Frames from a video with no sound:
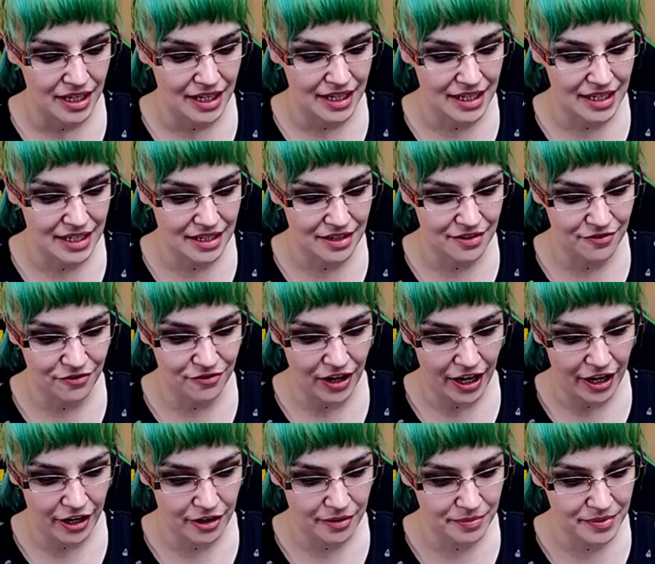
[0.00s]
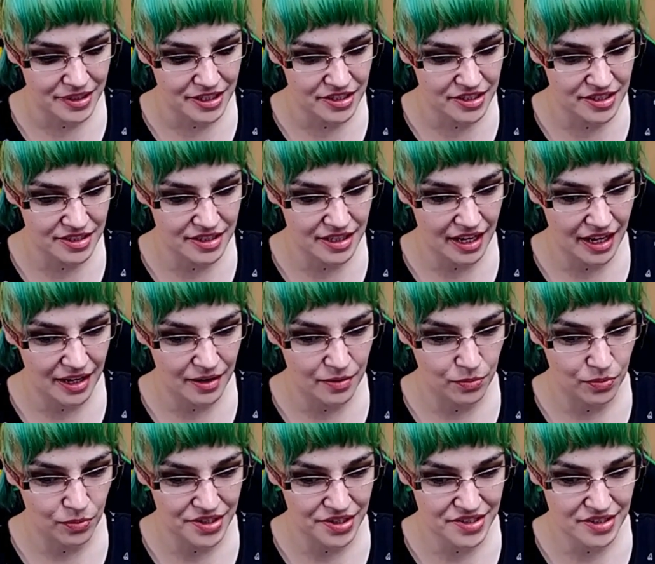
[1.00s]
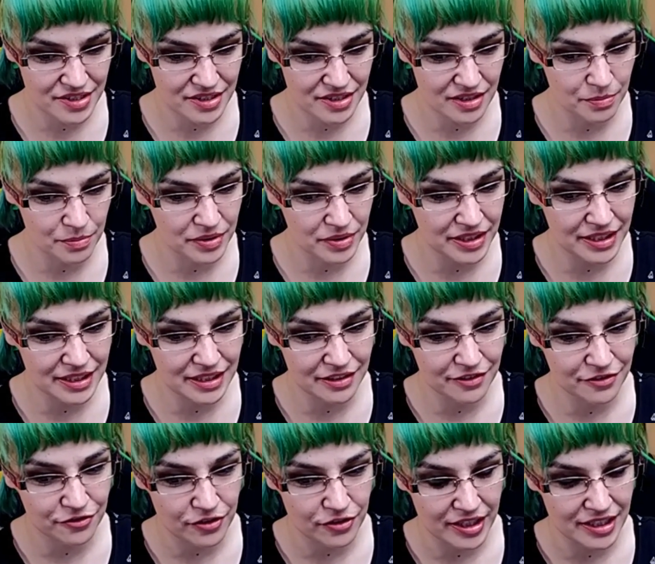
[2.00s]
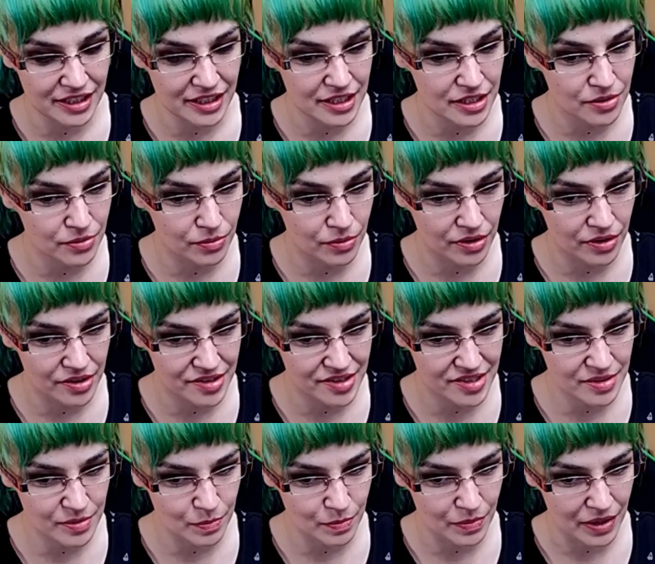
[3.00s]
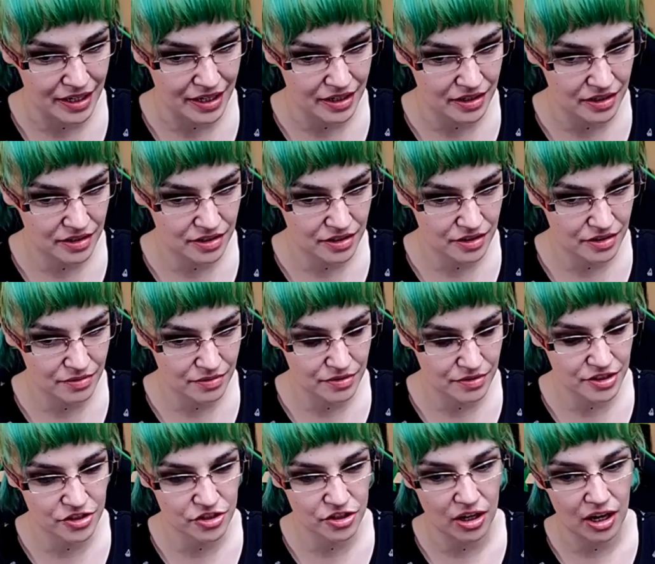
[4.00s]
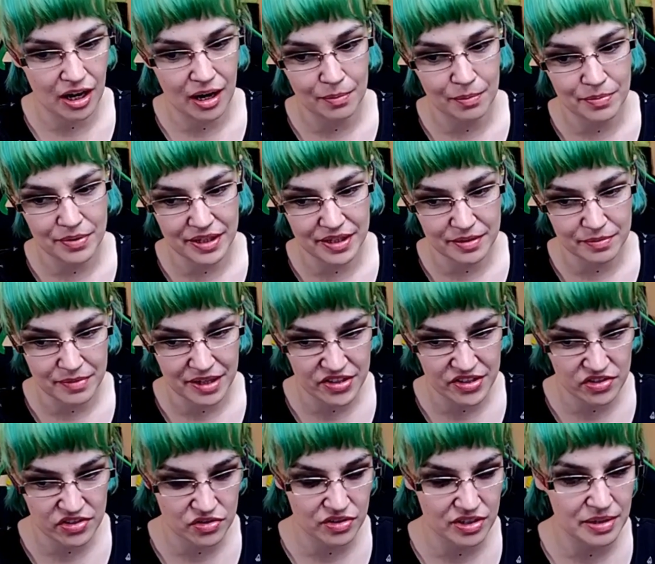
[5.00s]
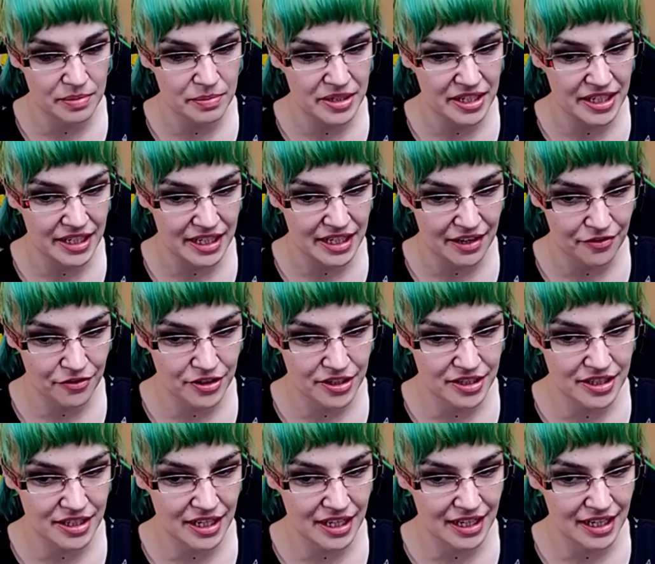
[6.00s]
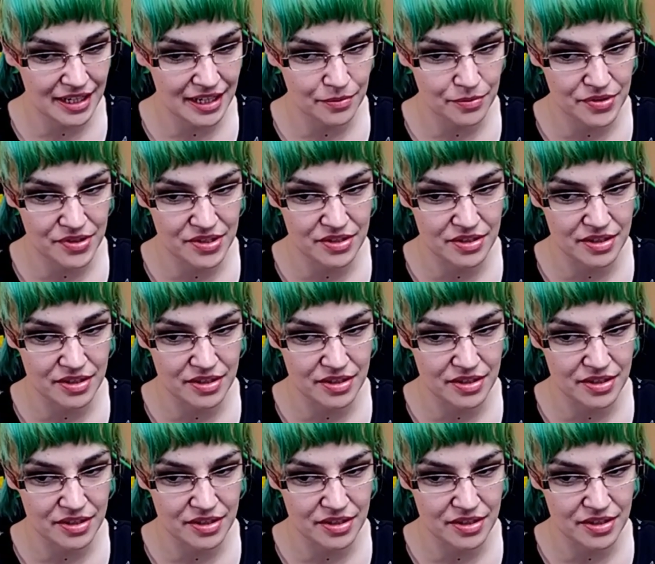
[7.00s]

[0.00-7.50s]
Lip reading: environment that wasn't completely friendly towards my job and my streaming and everything, and it was